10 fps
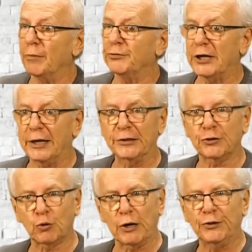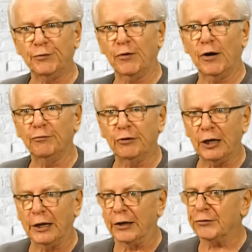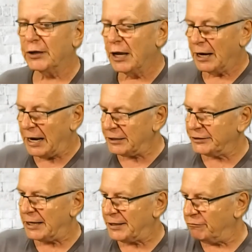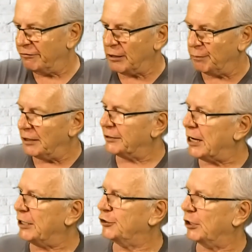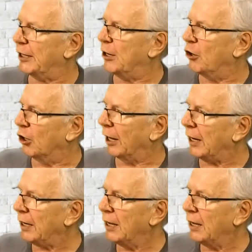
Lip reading: I'm saying is 25 years. Let's get that rehabilitation in early.